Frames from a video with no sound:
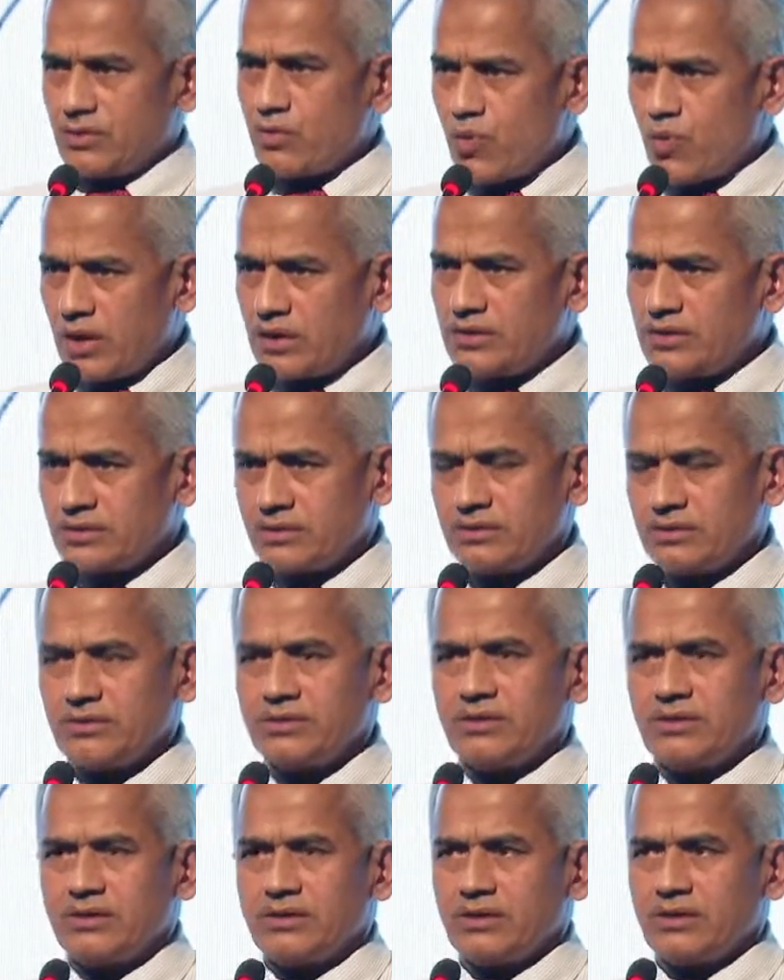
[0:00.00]
One,
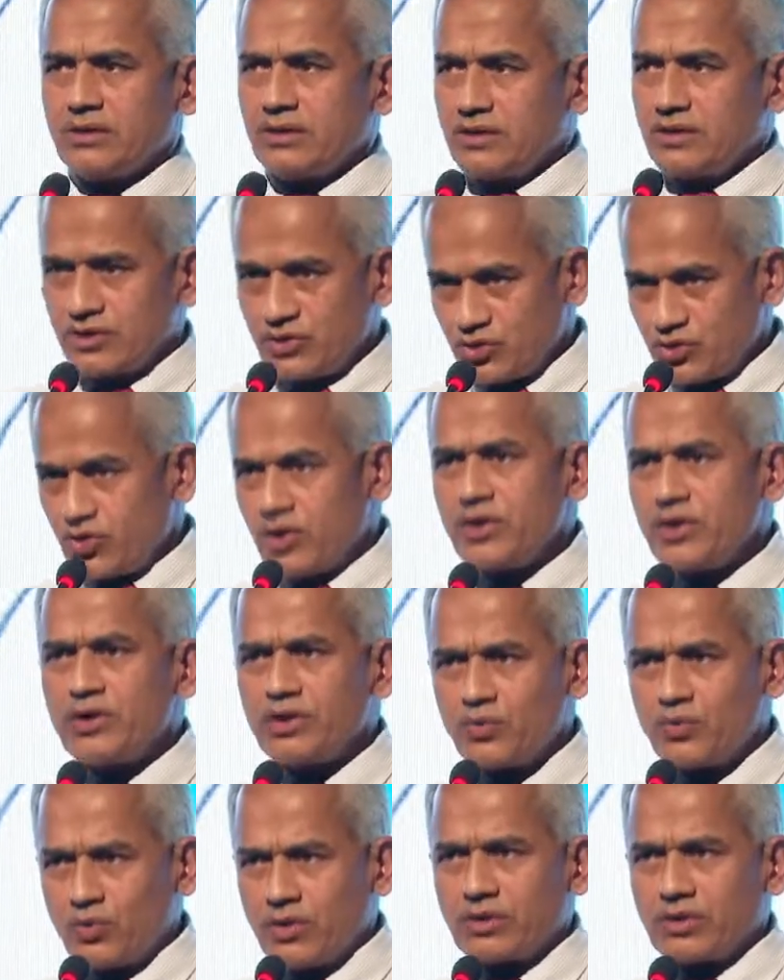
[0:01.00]
you enjoy
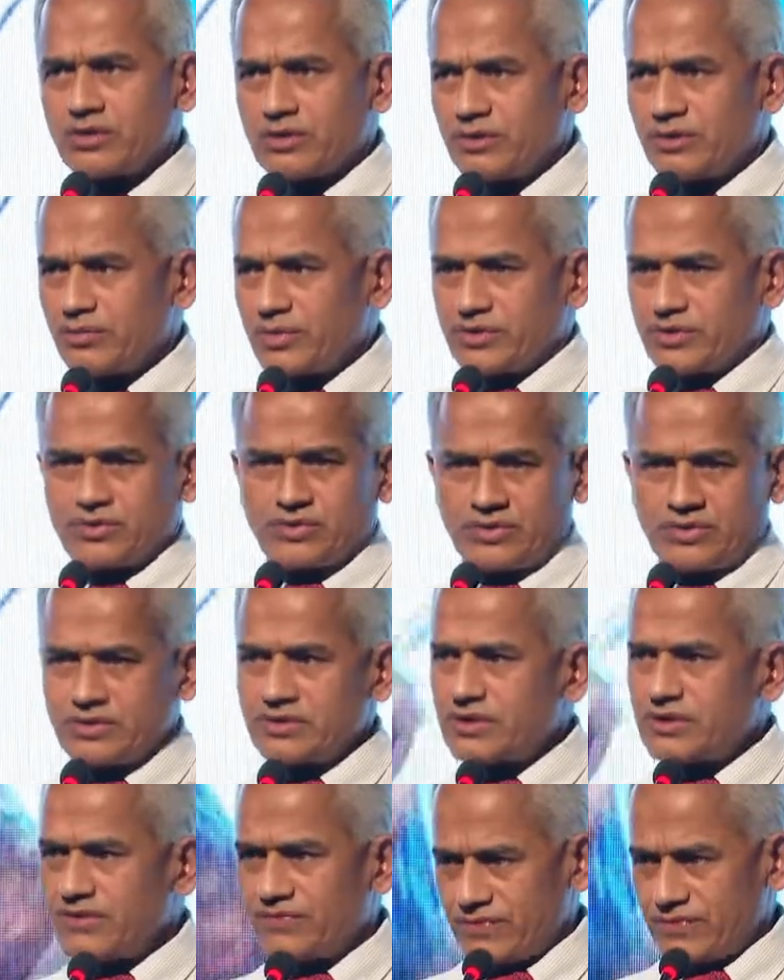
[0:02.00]
your work because you don't
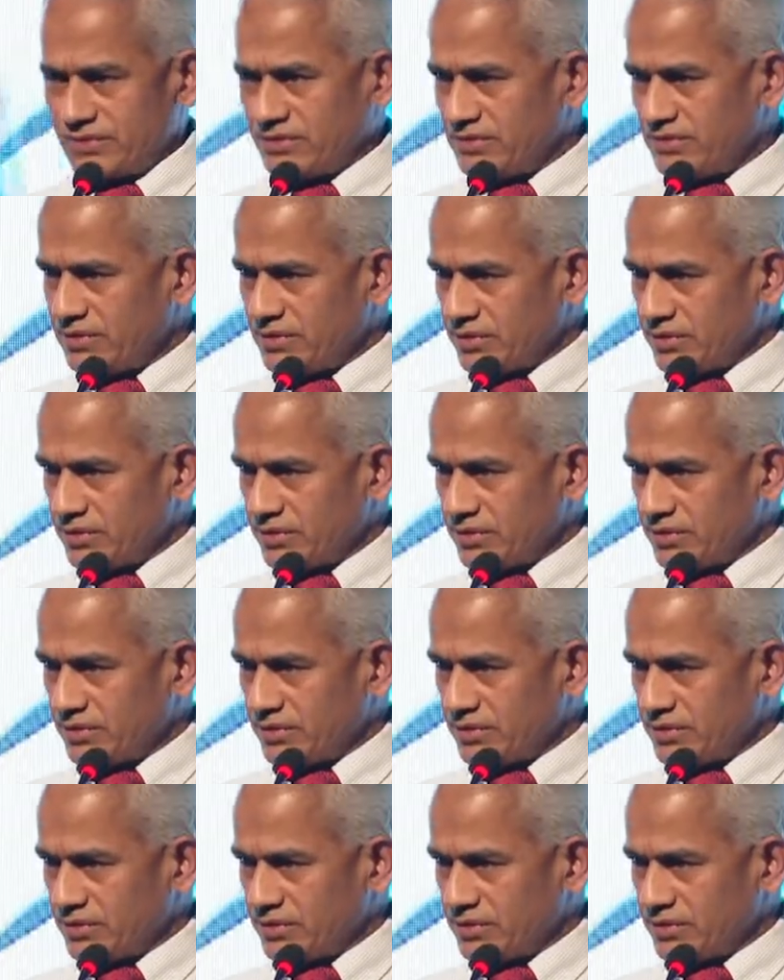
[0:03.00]
suffer.